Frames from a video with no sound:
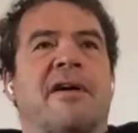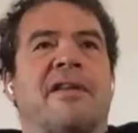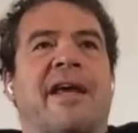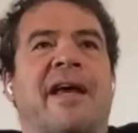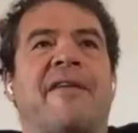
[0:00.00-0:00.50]

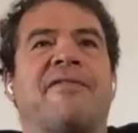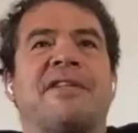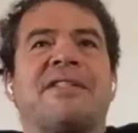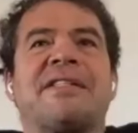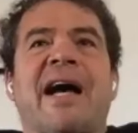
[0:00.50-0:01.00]
they have
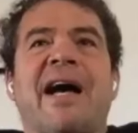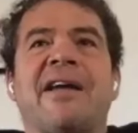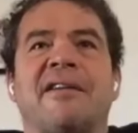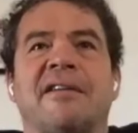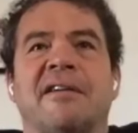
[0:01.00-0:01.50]

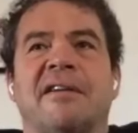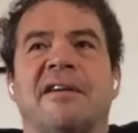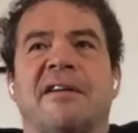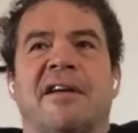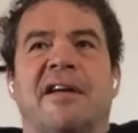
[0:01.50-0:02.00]
designed
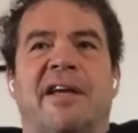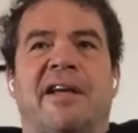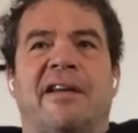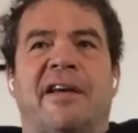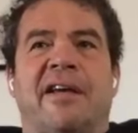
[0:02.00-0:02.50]

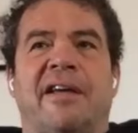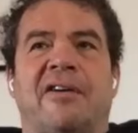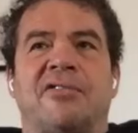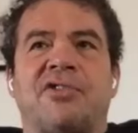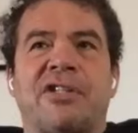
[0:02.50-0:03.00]
a, a
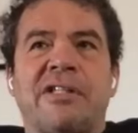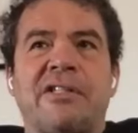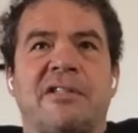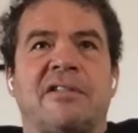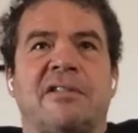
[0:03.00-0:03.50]

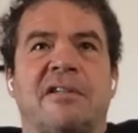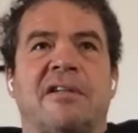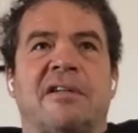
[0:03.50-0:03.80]
consistent